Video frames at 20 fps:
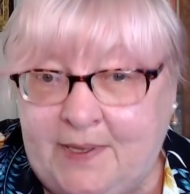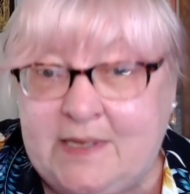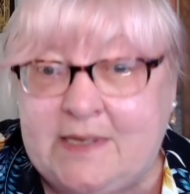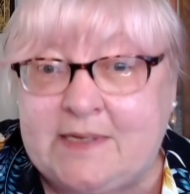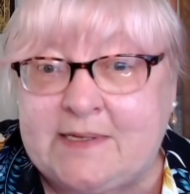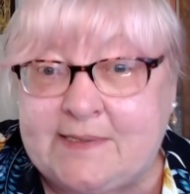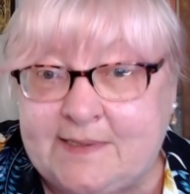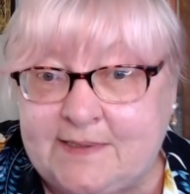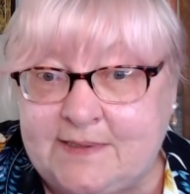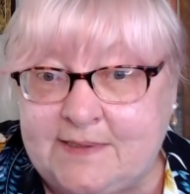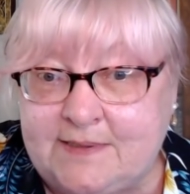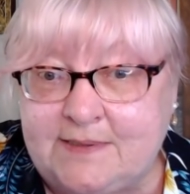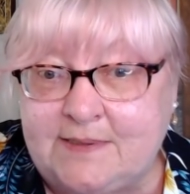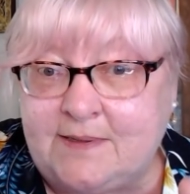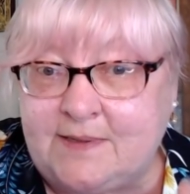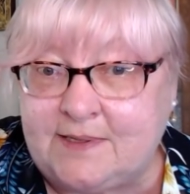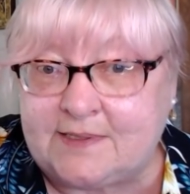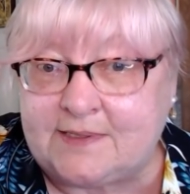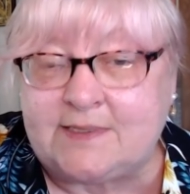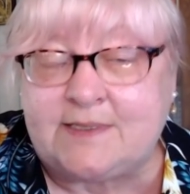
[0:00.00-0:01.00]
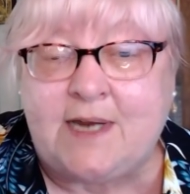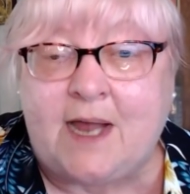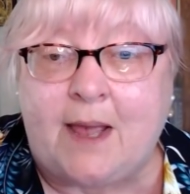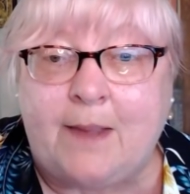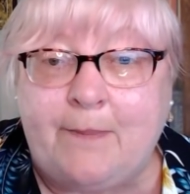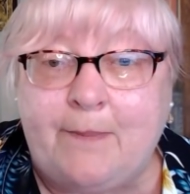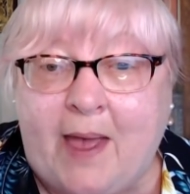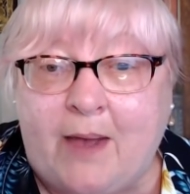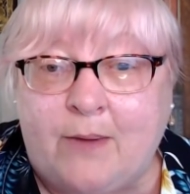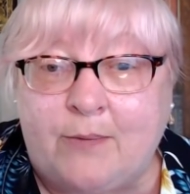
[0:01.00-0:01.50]
pieces this
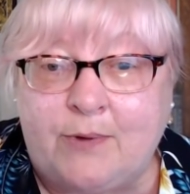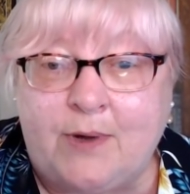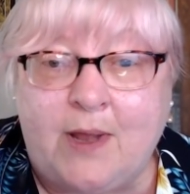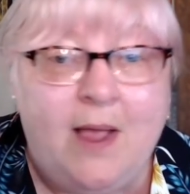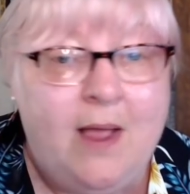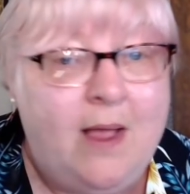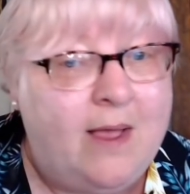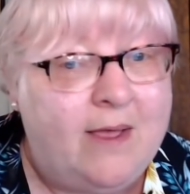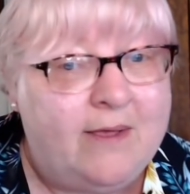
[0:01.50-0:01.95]
time out.